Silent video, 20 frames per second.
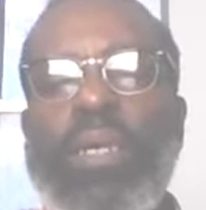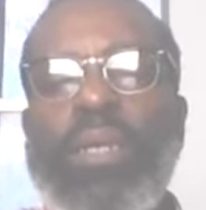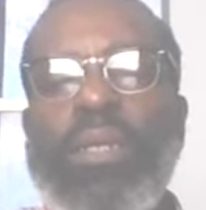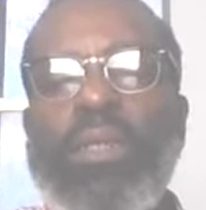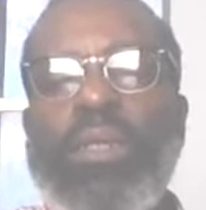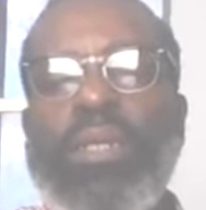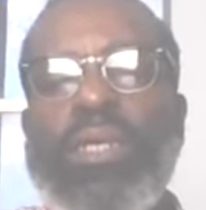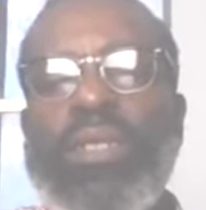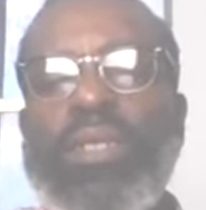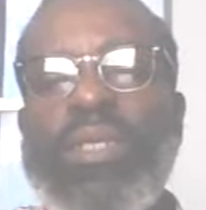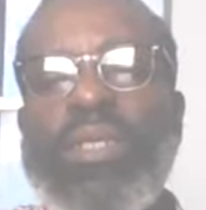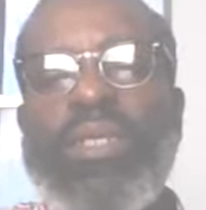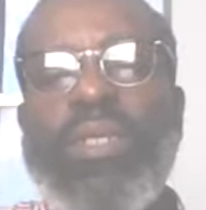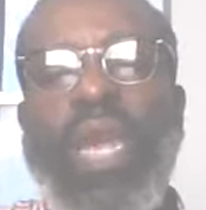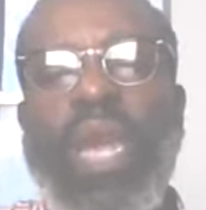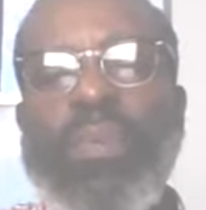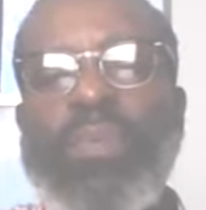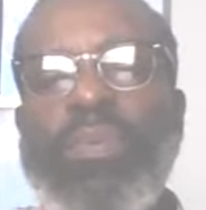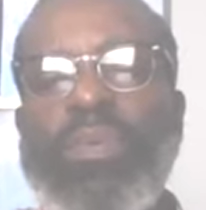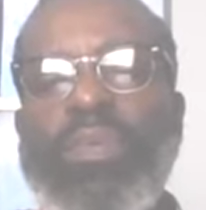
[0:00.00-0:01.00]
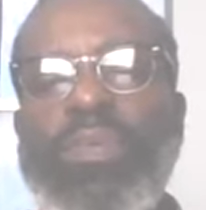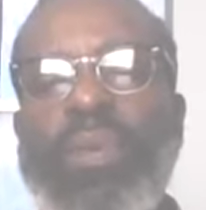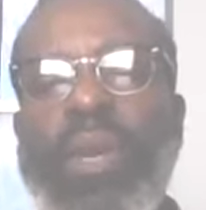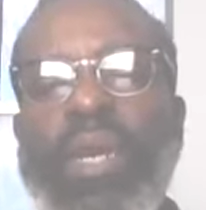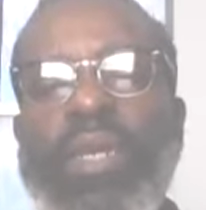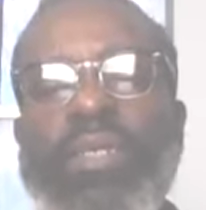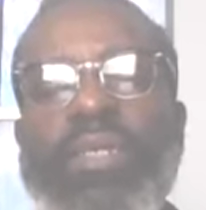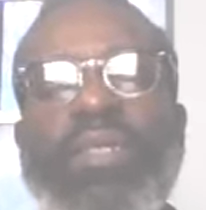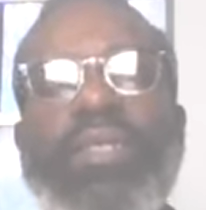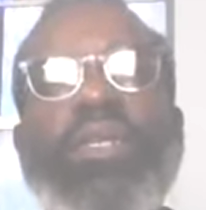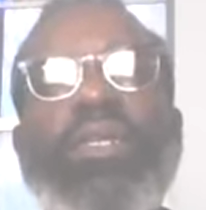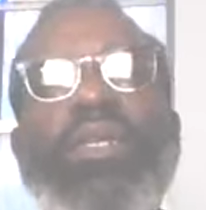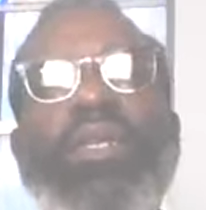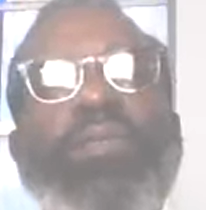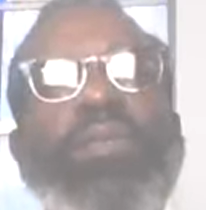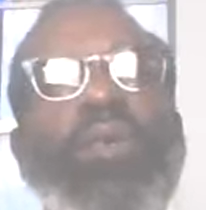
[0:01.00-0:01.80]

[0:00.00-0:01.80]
to his disciples by sending them